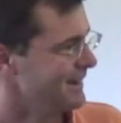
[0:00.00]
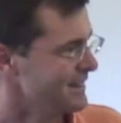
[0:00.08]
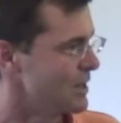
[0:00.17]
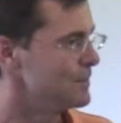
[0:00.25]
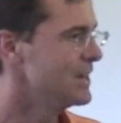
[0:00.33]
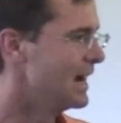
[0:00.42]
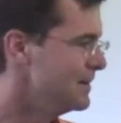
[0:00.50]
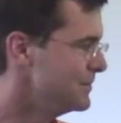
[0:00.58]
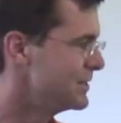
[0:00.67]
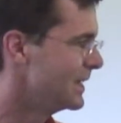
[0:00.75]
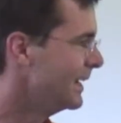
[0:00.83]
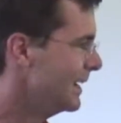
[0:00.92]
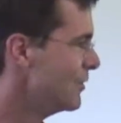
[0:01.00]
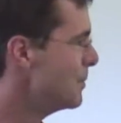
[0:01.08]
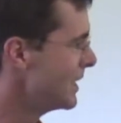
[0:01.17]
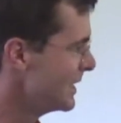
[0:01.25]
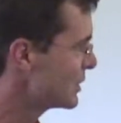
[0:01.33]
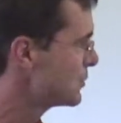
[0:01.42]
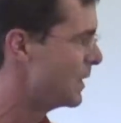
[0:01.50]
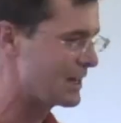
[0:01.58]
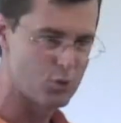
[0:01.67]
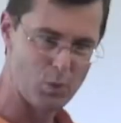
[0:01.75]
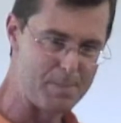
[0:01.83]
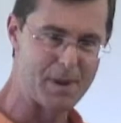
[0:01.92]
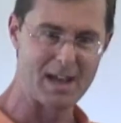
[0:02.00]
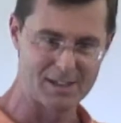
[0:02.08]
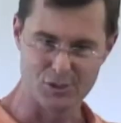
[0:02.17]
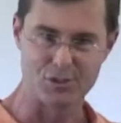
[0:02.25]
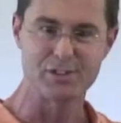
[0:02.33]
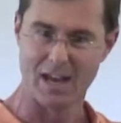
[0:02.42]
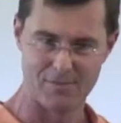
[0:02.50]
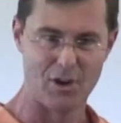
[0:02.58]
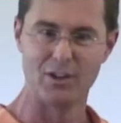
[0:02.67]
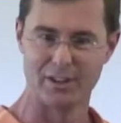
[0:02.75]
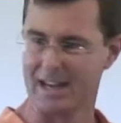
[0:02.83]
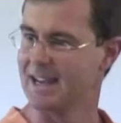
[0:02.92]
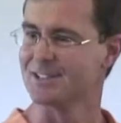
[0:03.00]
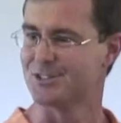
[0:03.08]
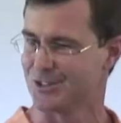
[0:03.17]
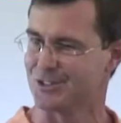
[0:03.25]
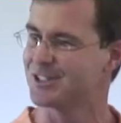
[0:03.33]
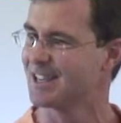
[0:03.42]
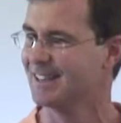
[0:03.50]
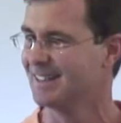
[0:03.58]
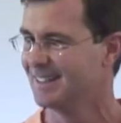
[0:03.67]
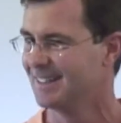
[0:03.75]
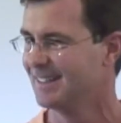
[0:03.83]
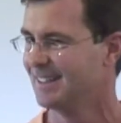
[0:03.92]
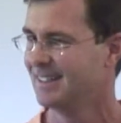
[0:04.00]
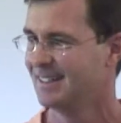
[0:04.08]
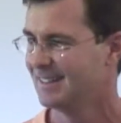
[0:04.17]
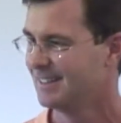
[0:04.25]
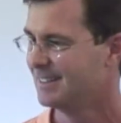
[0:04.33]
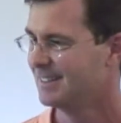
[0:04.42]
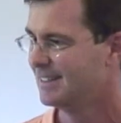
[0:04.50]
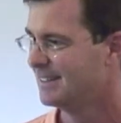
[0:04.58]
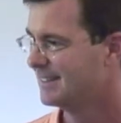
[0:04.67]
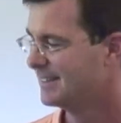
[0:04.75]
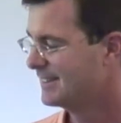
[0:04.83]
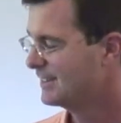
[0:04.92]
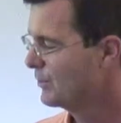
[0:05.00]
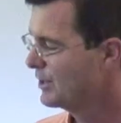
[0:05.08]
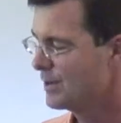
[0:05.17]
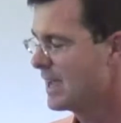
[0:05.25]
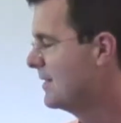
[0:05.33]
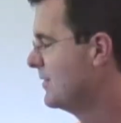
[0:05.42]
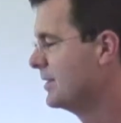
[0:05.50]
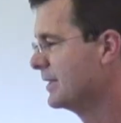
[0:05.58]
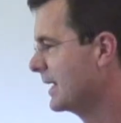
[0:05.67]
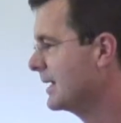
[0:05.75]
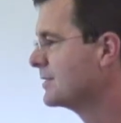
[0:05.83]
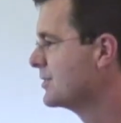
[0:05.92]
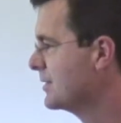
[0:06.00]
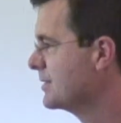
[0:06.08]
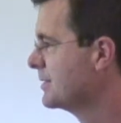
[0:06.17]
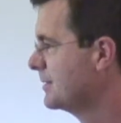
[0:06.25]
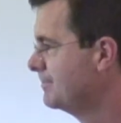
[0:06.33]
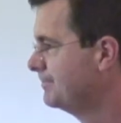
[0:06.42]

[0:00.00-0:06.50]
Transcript: Sometimes everybody expects we pastors have all the answers. We don't have all the answers.